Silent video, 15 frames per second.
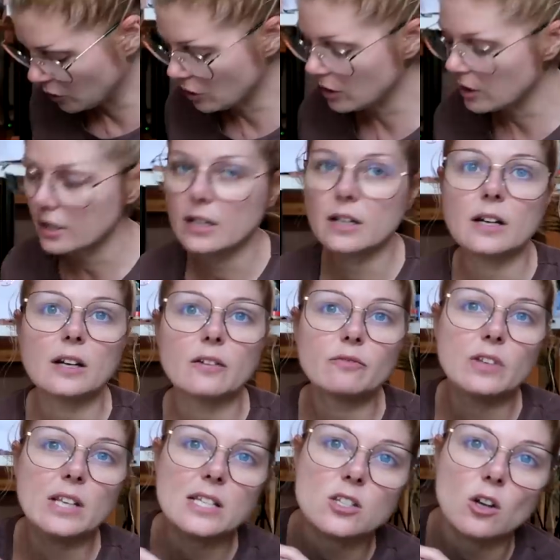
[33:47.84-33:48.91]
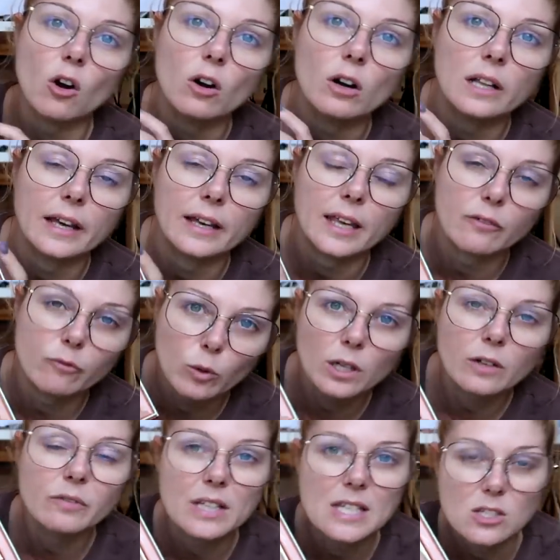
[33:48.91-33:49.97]
they're, if these are like, if one
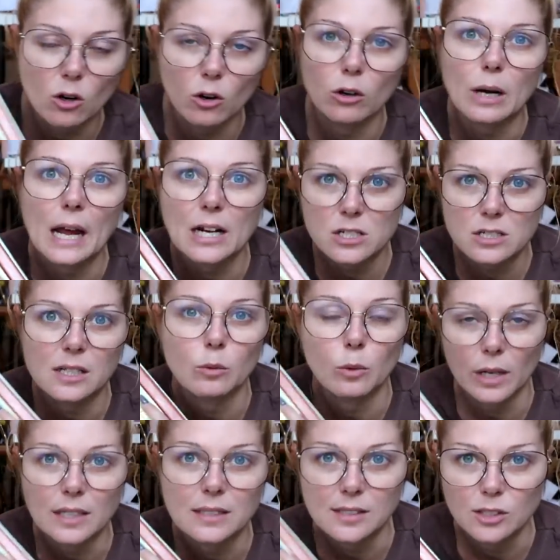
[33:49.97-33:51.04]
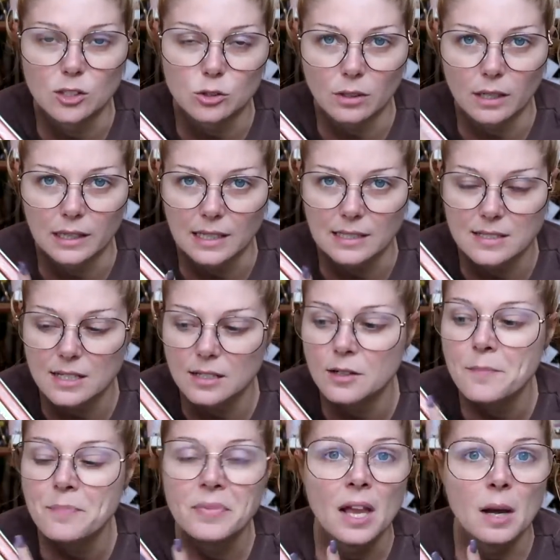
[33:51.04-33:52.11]
of these are actually what I did try last year,
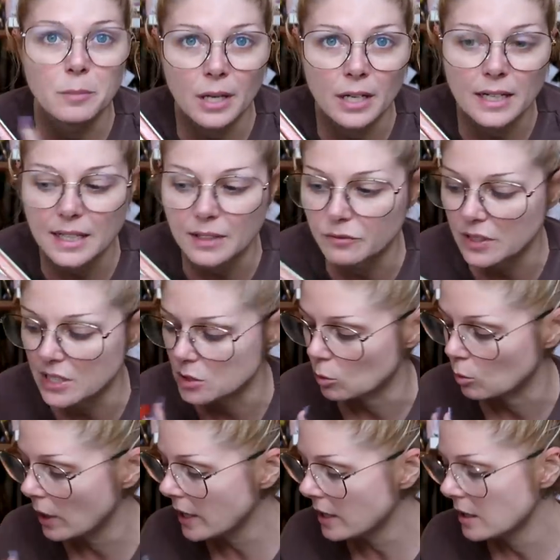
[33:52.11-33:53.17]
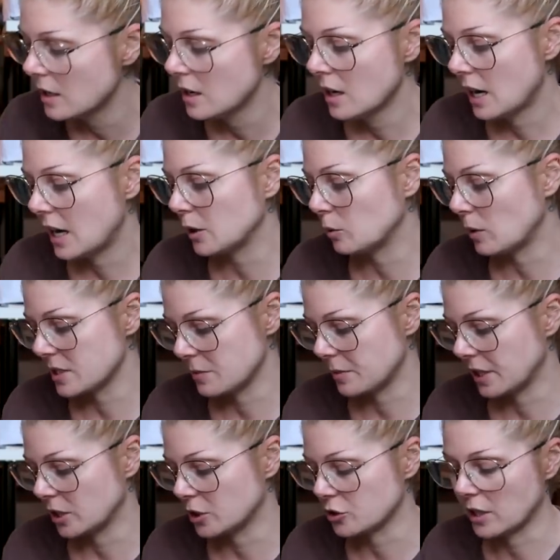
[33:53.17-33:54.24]
I'm gonna give these away. Otherwise, I'm
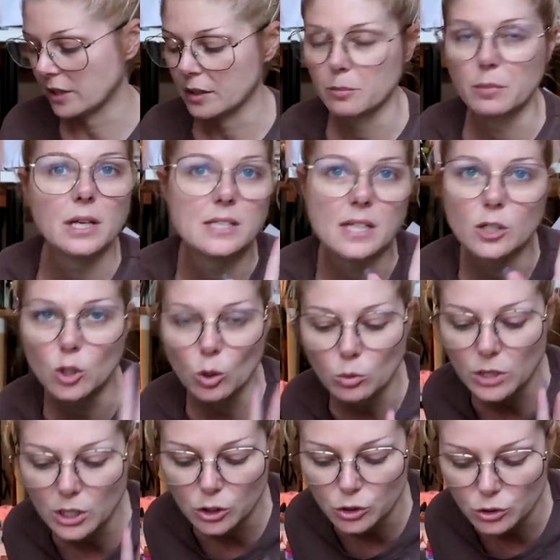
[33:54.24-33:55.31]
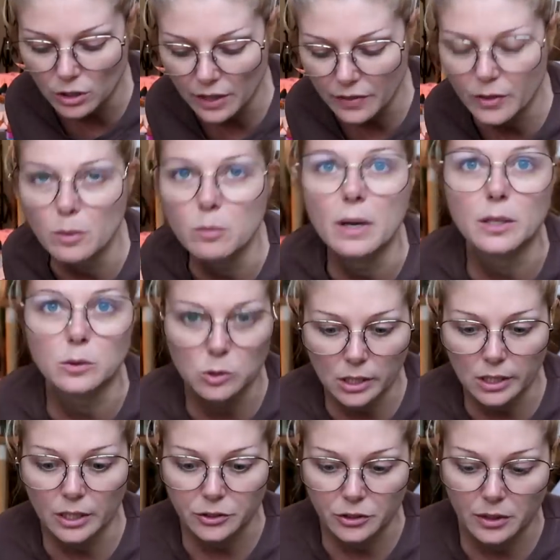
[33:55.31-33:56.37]
gonna try them, because I don't need to try them and
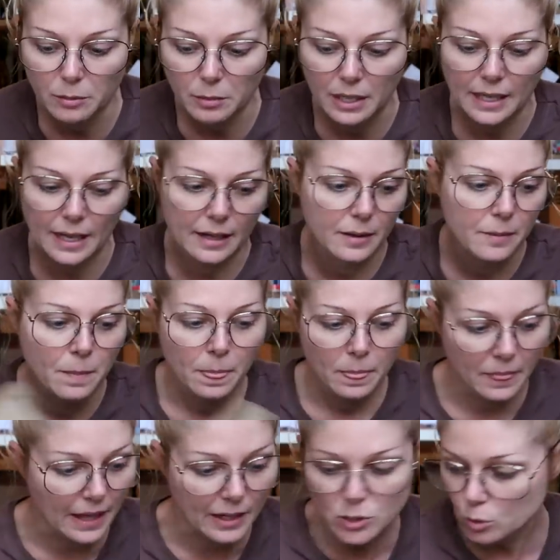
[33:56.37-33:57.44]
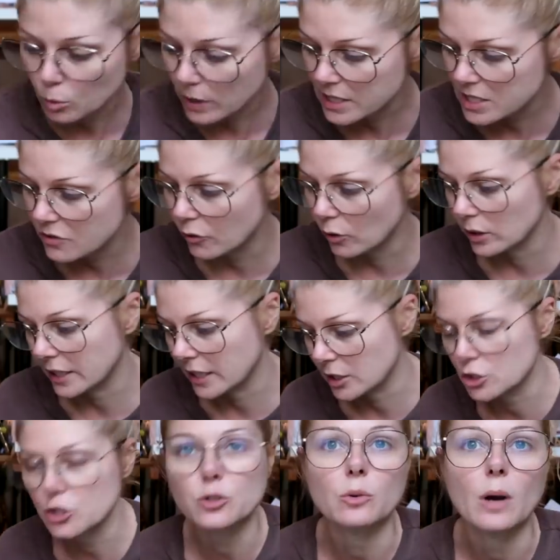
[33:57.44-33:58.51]
declutter them again. That is wasteful, and I
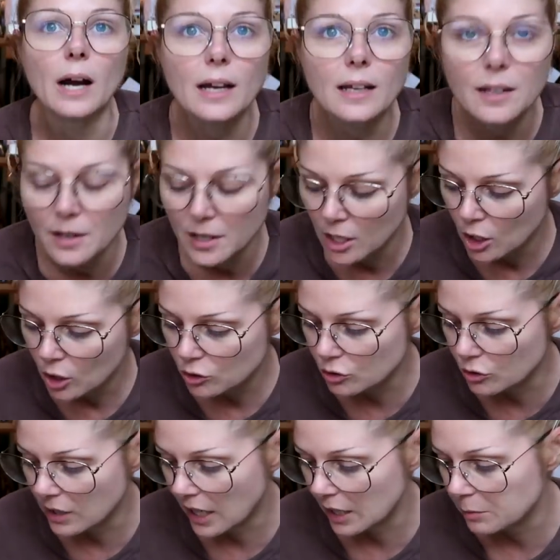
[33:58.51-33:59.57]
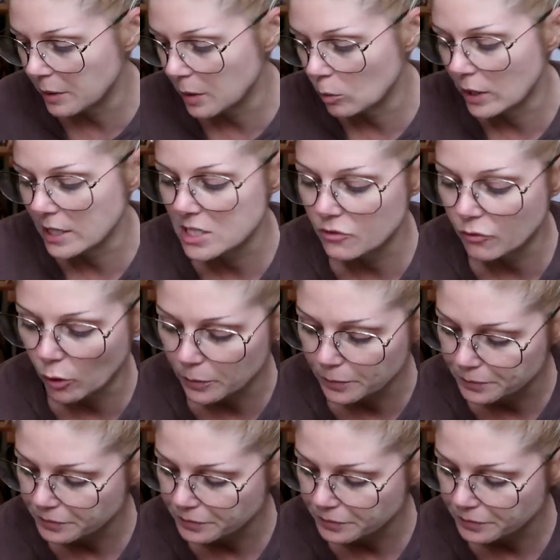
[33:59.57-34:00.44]
try to not be wasteful.